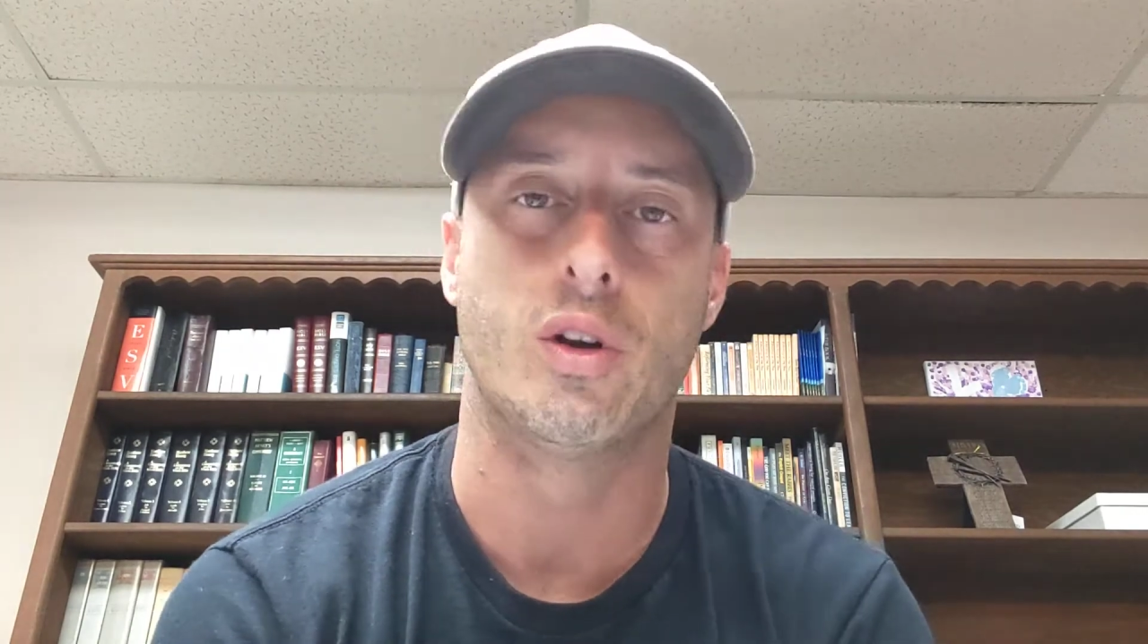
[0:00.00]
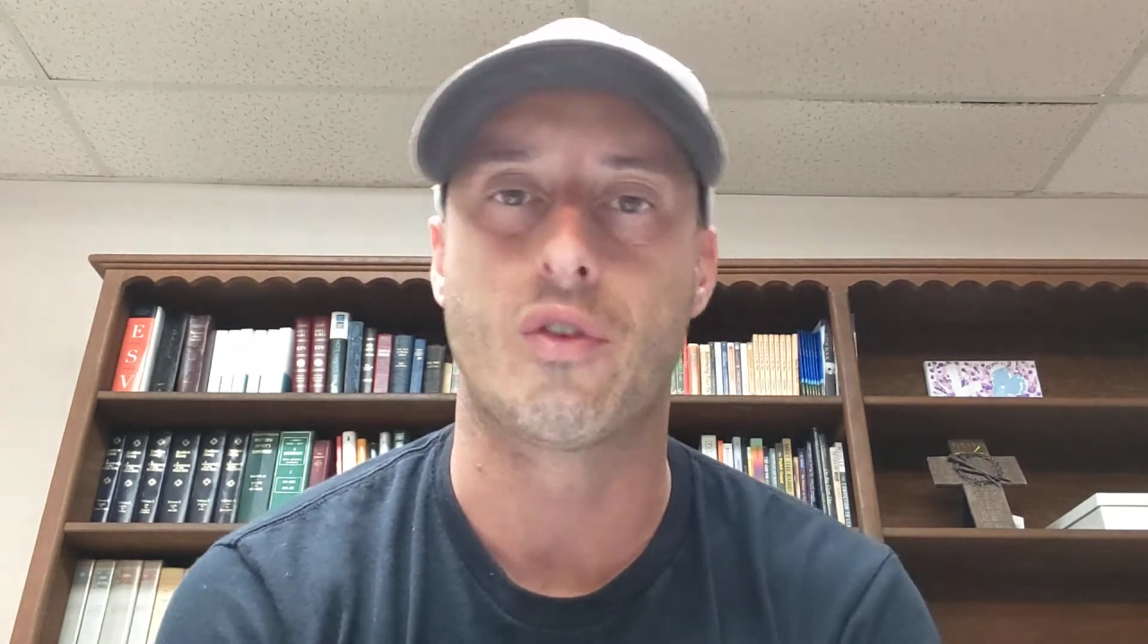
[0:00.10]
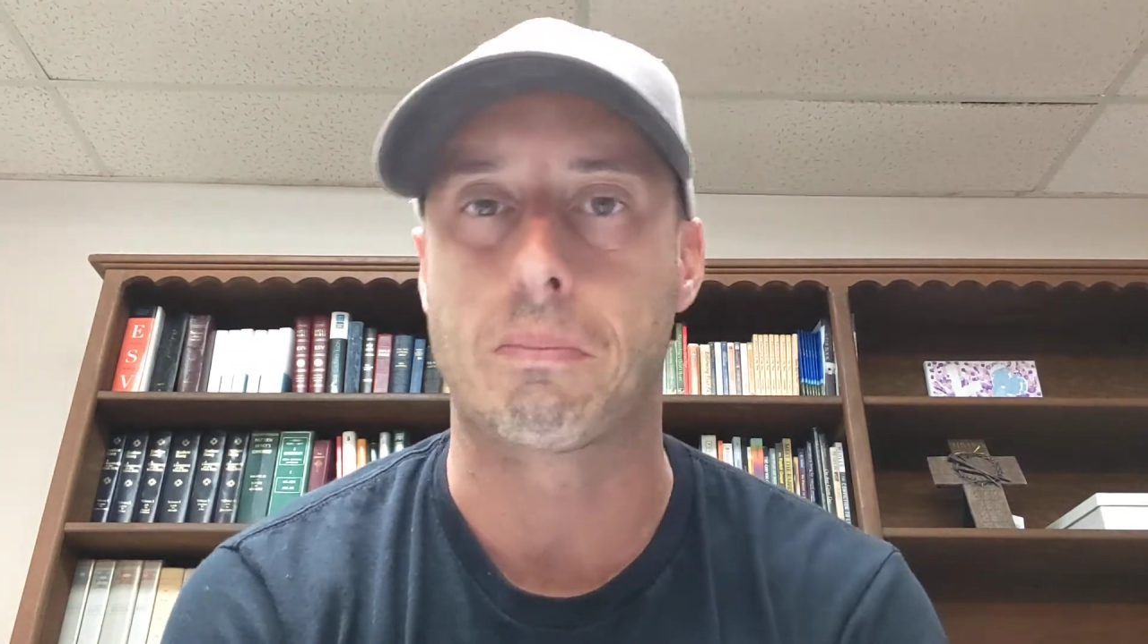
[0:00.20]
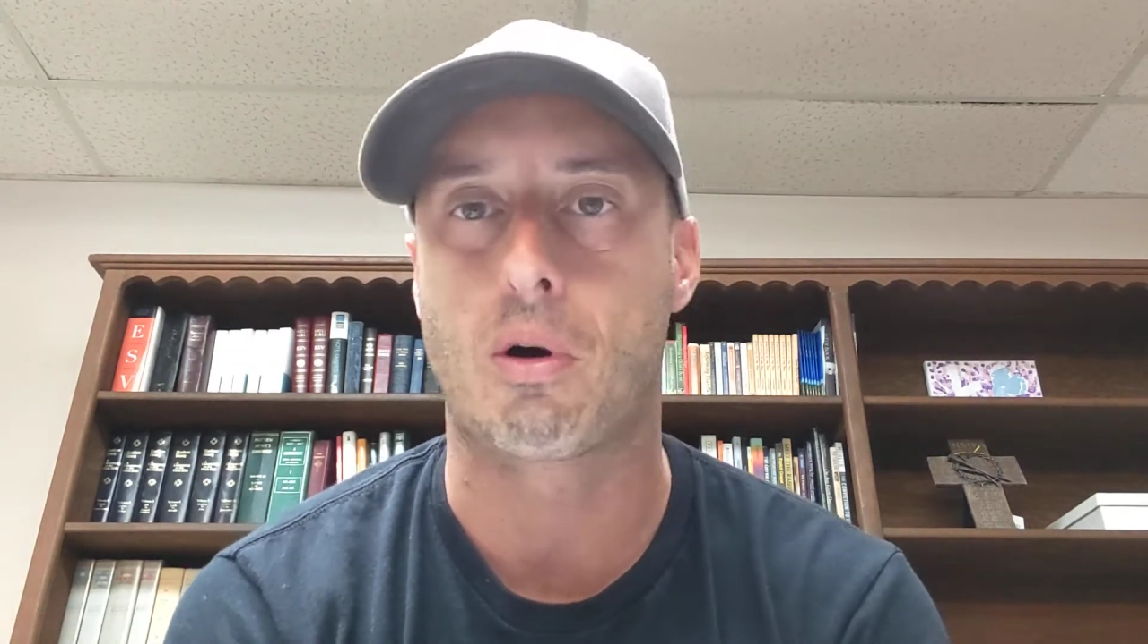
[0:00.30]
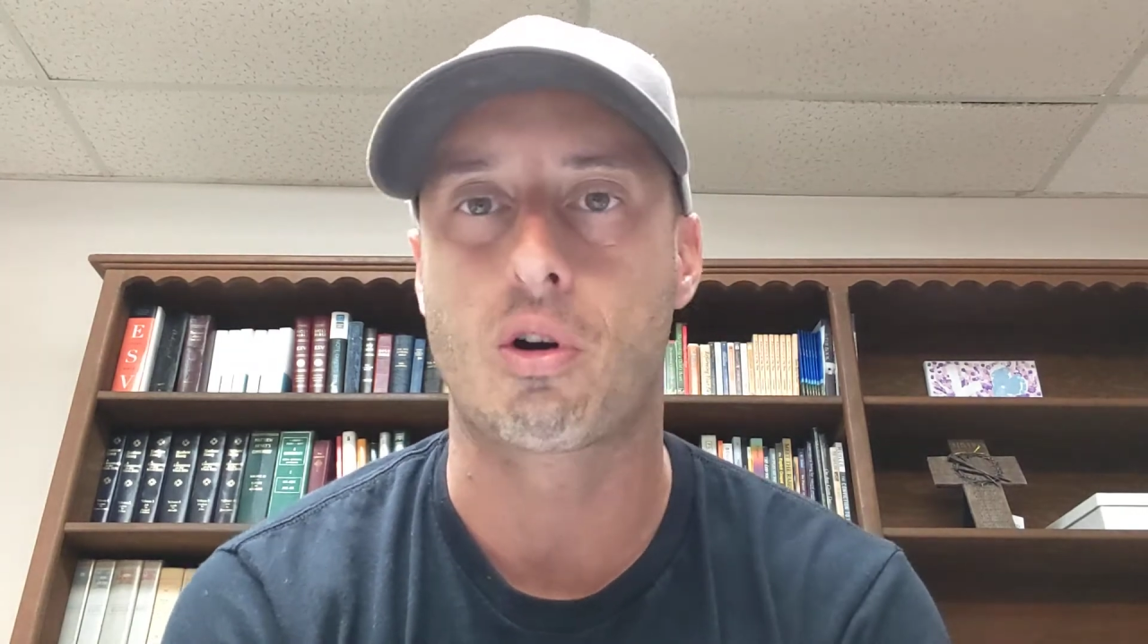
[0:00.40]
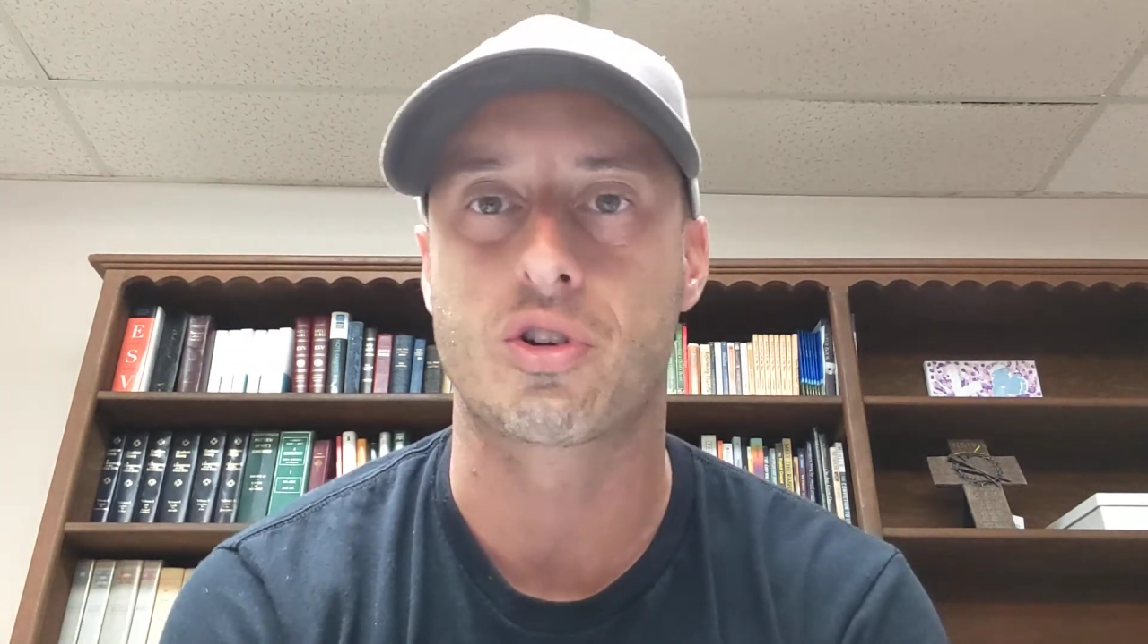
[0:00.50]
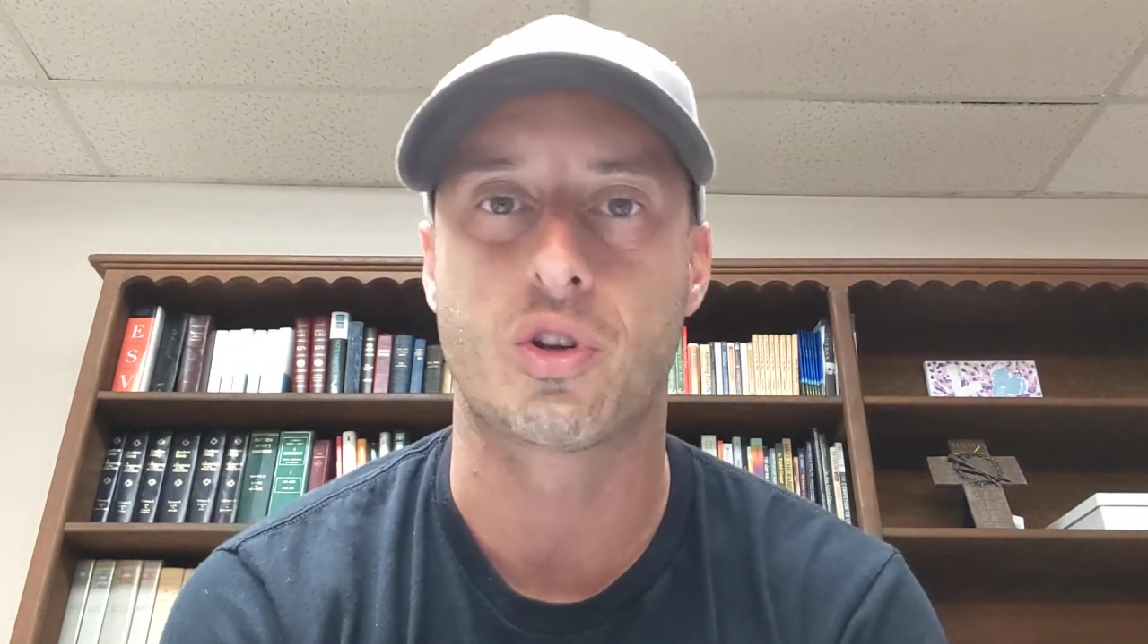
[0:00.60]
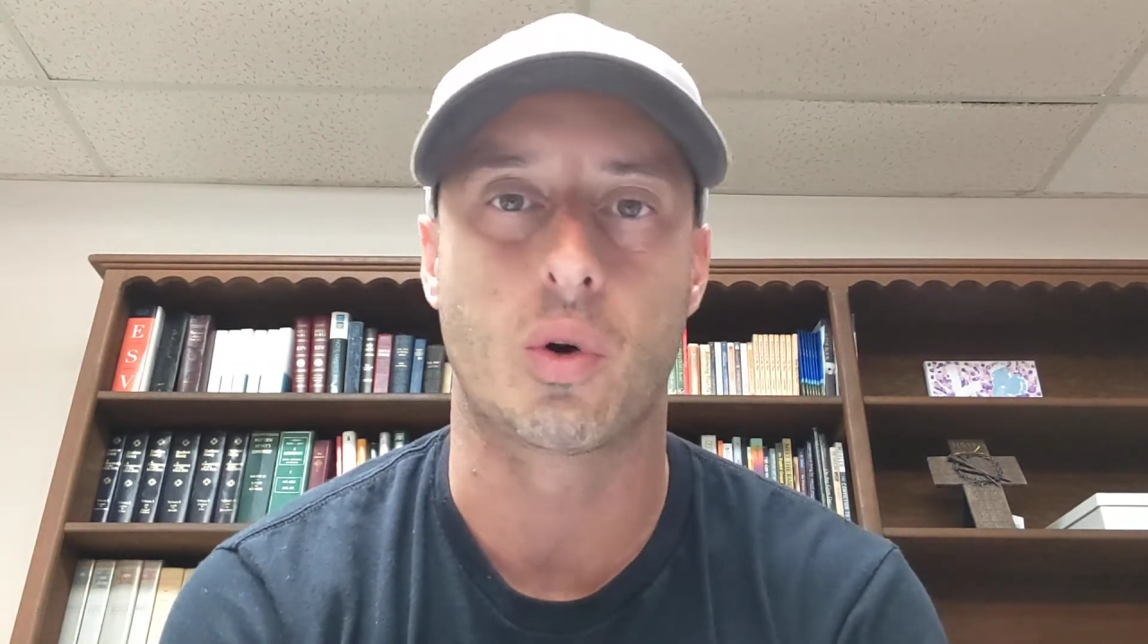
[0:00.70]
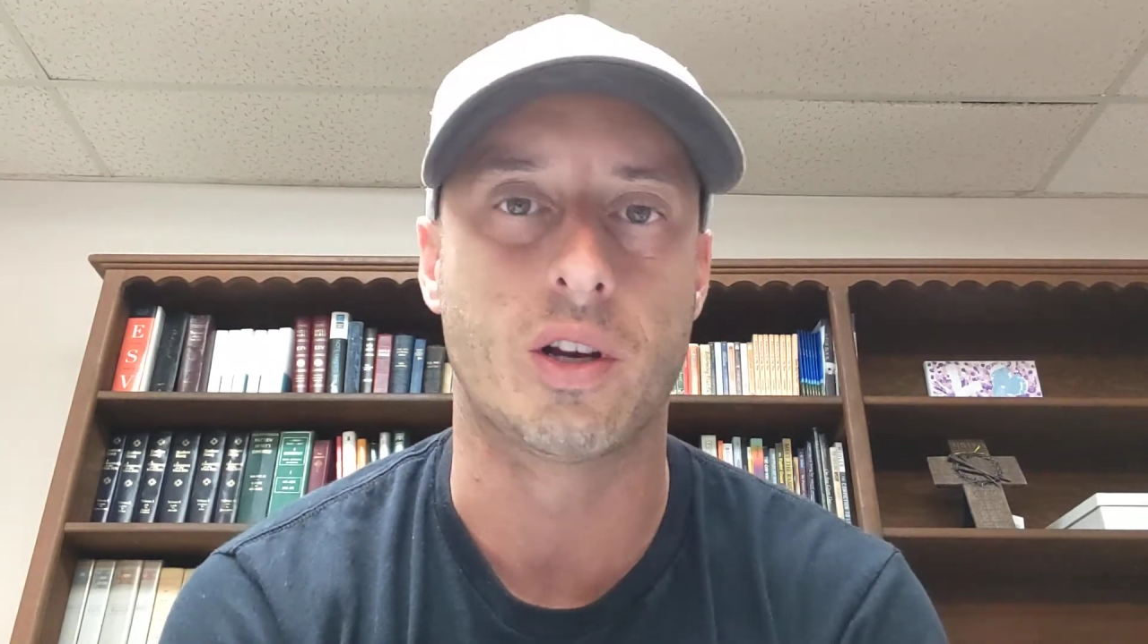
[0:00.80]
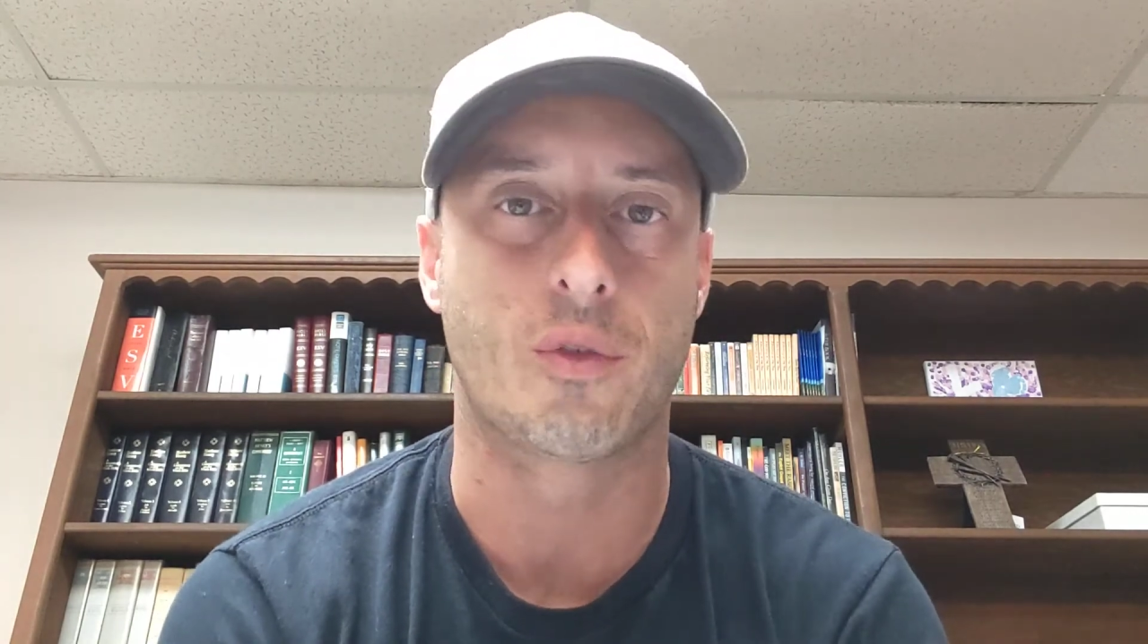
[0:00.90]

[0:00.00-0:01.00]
a different person or a